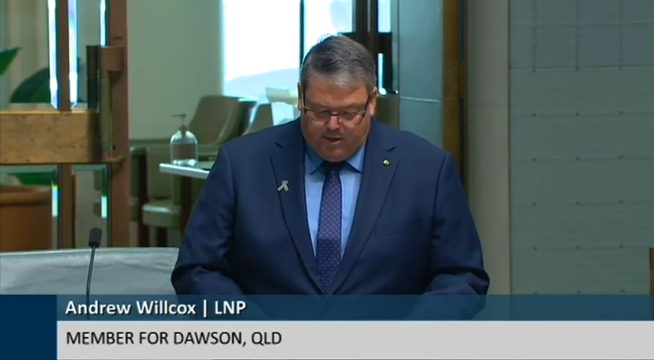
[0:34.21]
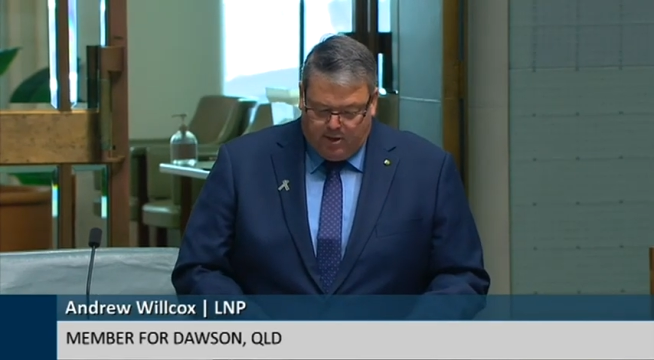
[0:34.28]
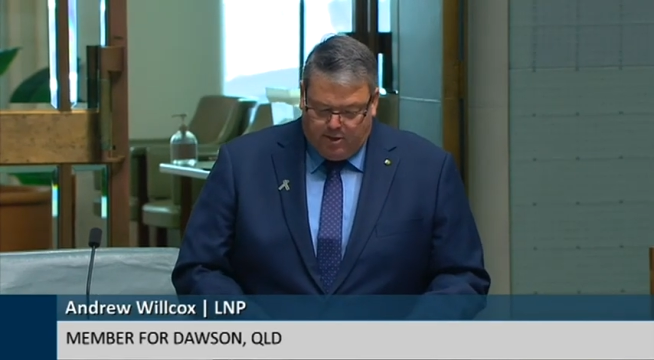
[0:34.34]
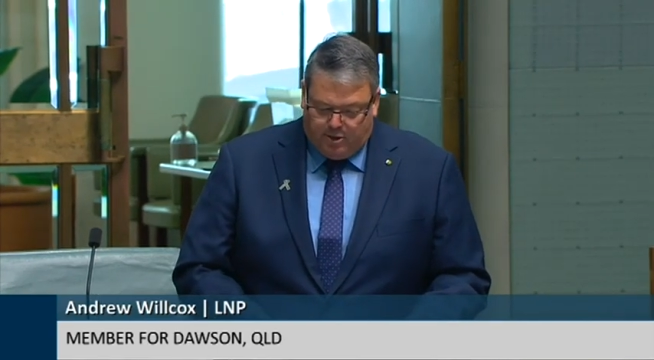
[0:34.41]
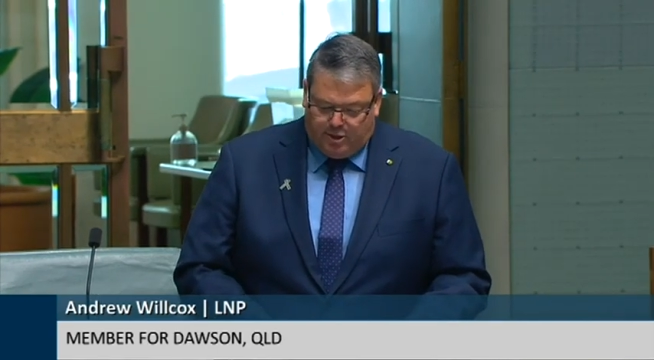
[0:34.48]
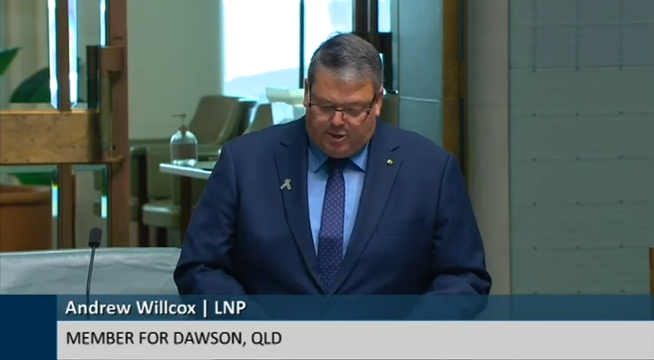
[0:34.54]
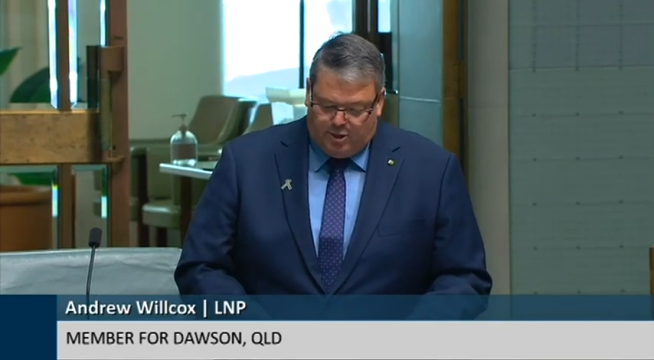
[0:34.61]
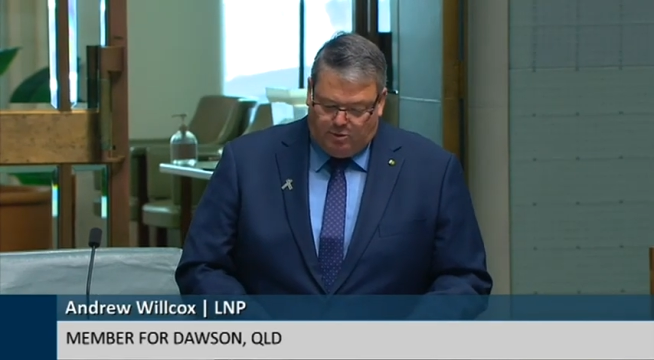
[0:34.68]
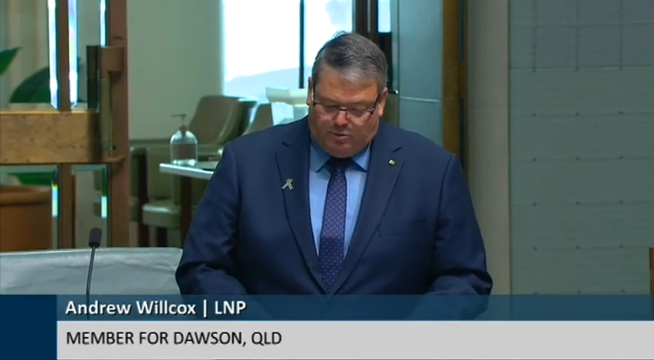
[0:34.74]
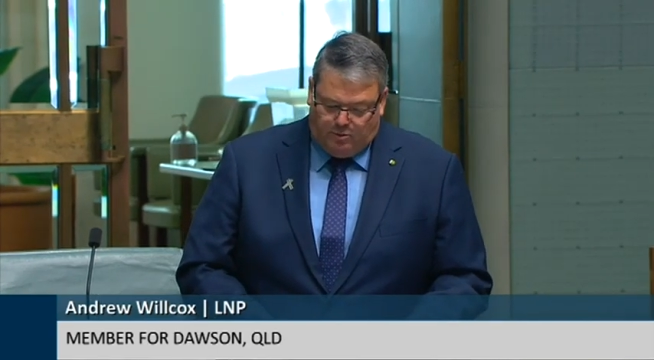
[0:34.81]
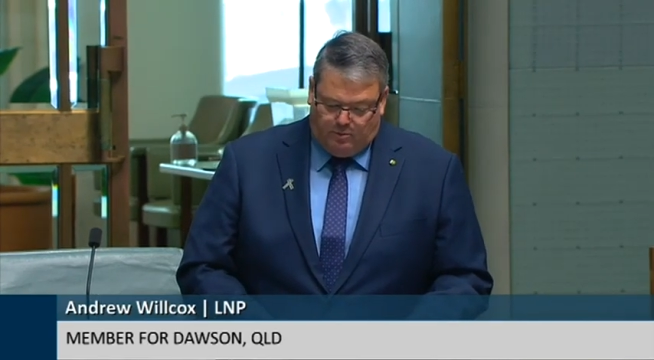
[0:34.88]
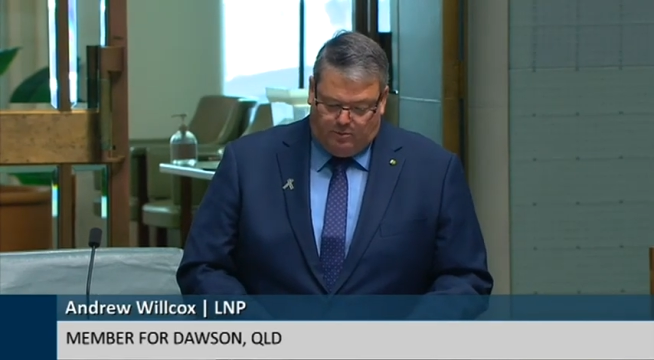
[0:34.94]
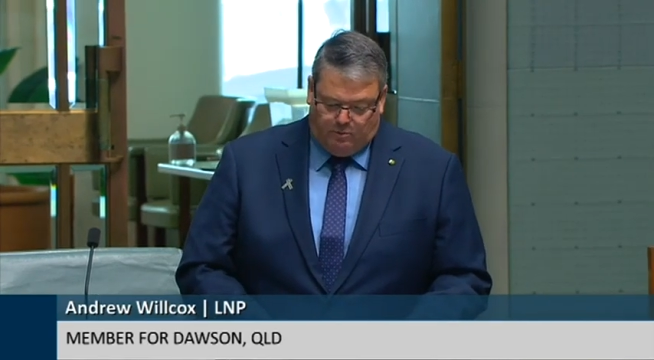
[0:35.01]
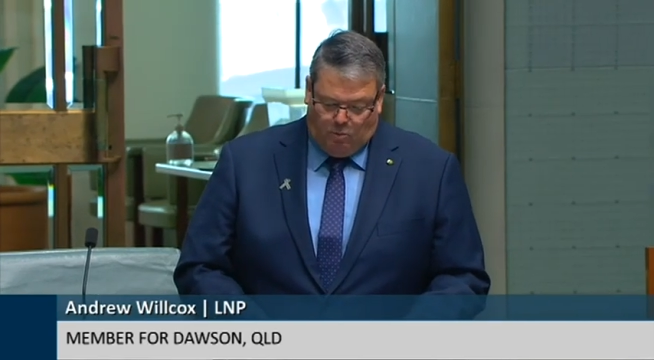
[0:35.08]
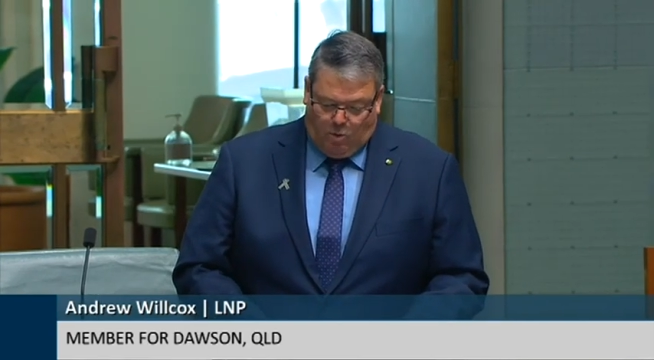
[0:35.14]
This is
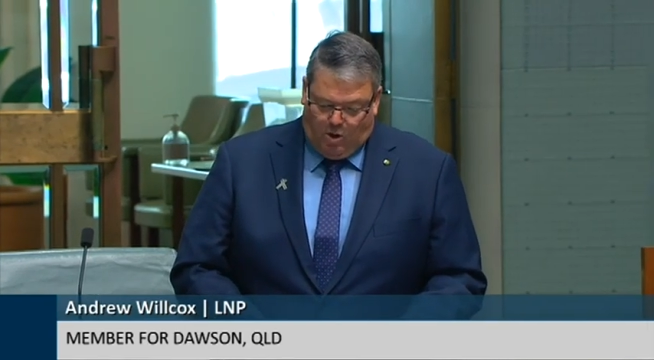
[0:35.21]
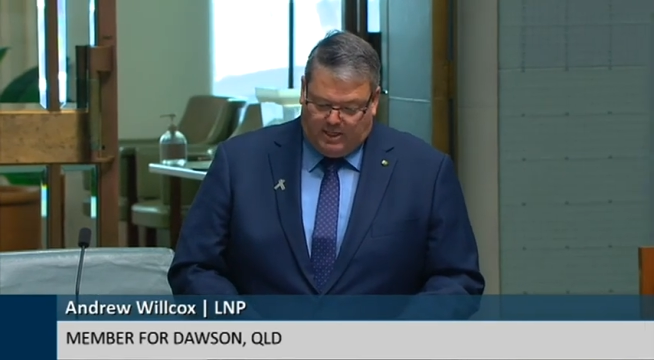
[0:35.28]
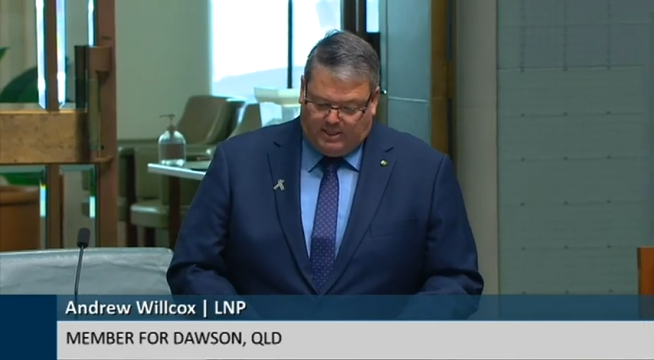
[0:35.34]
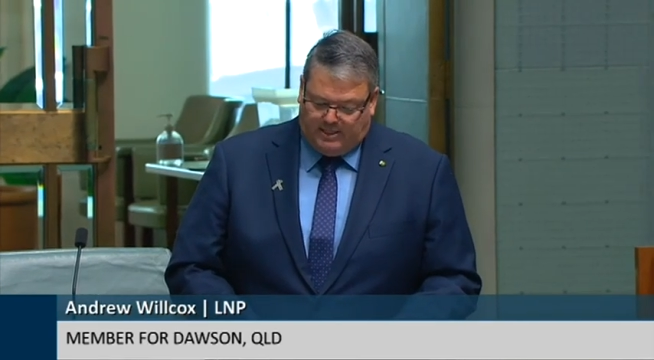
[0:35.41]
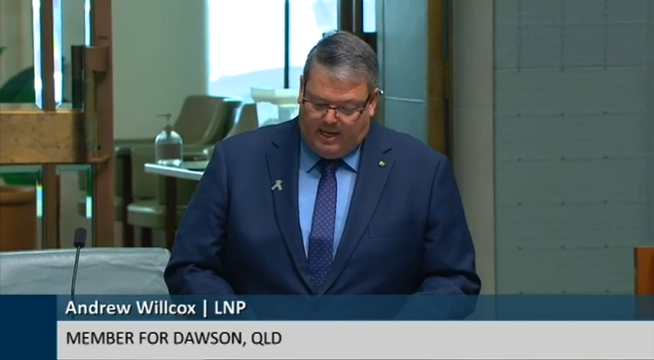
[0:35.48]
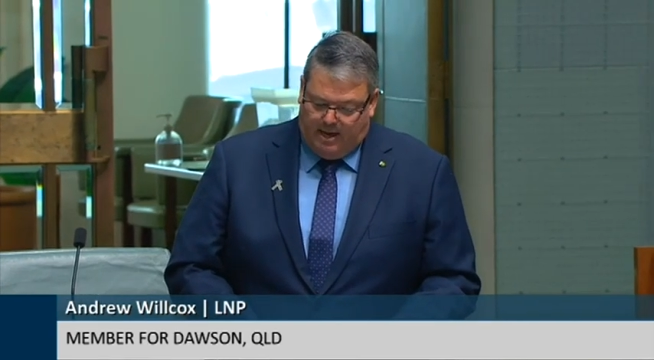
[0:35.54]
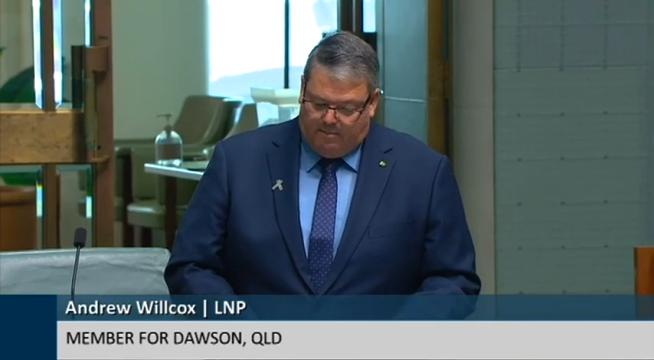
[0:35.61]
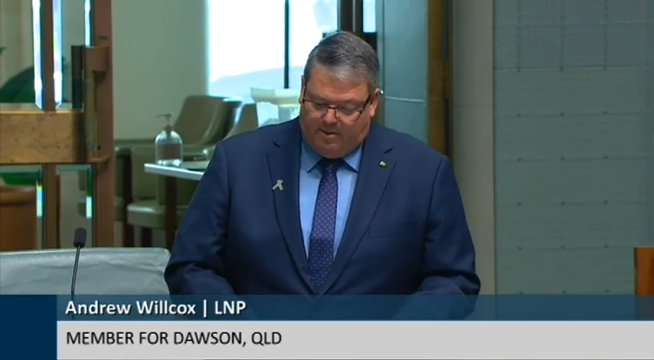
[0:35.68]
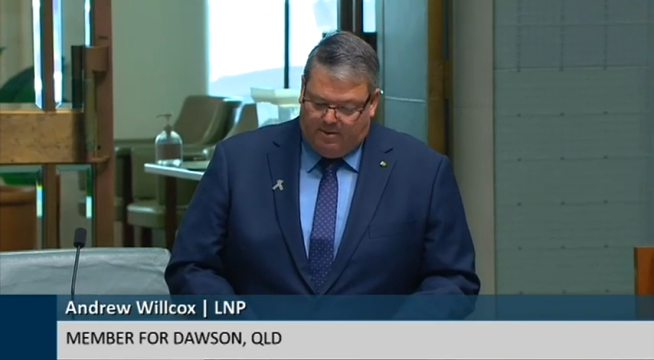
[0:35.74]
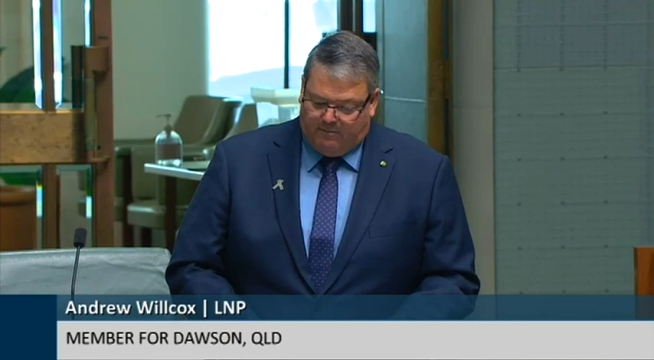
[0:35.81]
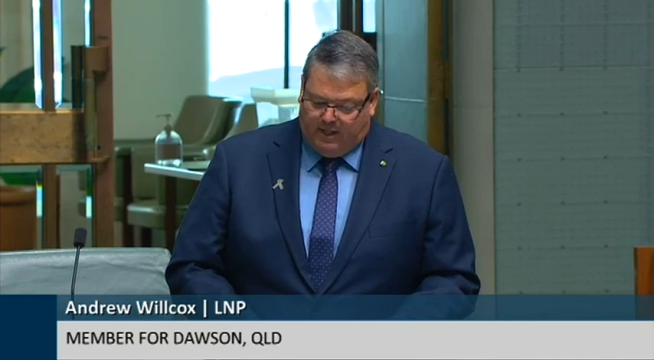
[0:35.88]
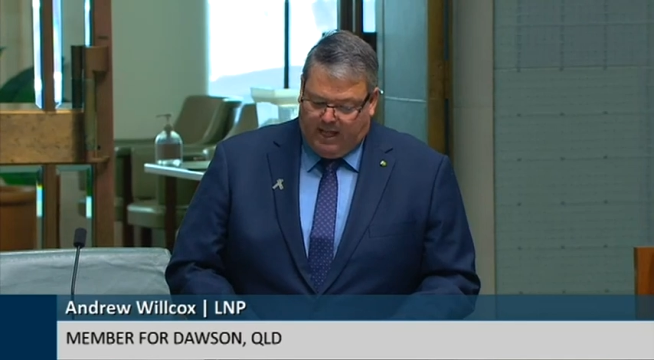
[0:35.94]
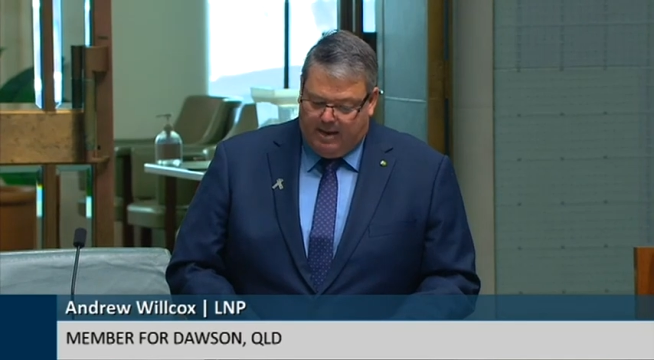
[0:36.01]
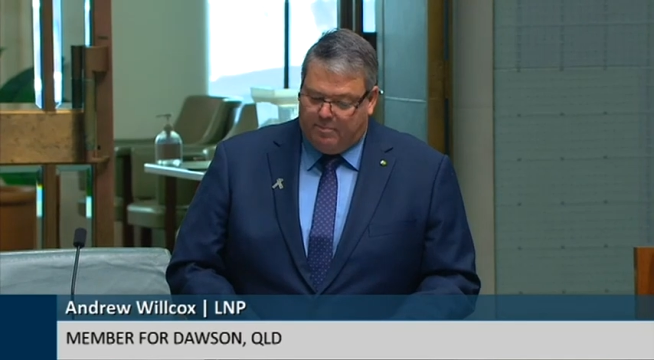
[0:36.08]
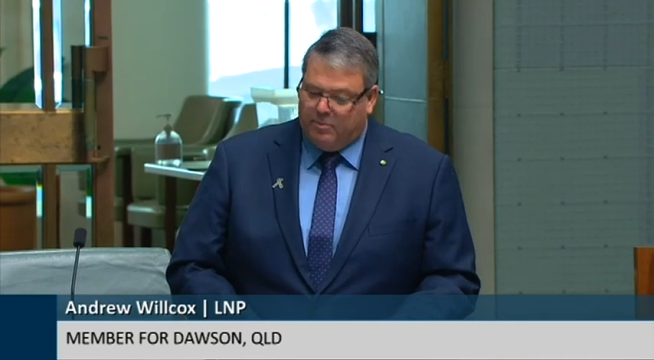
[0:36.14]
why some have
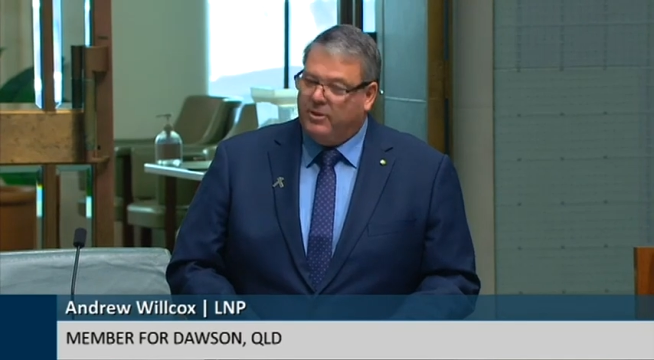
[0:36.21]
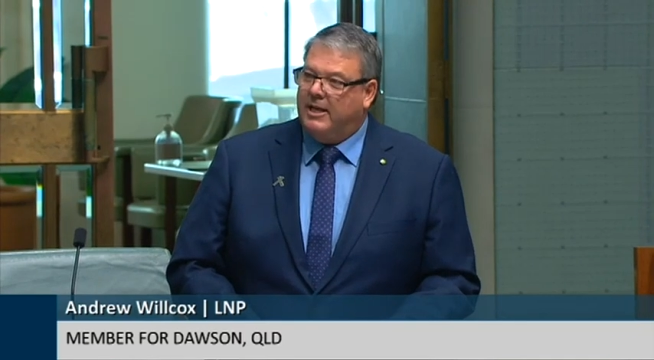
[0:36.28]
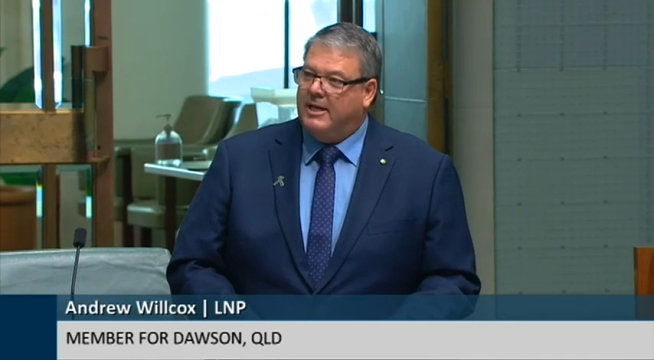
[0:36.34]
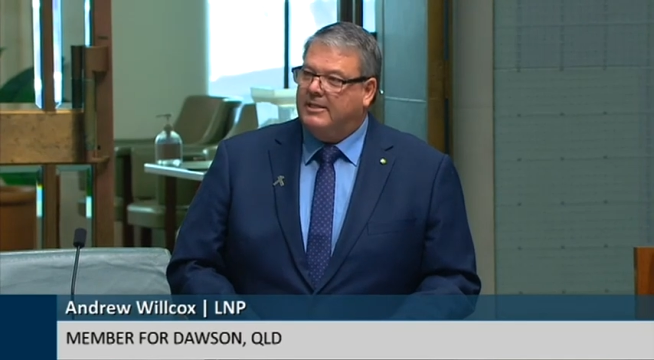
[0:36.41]
labelled their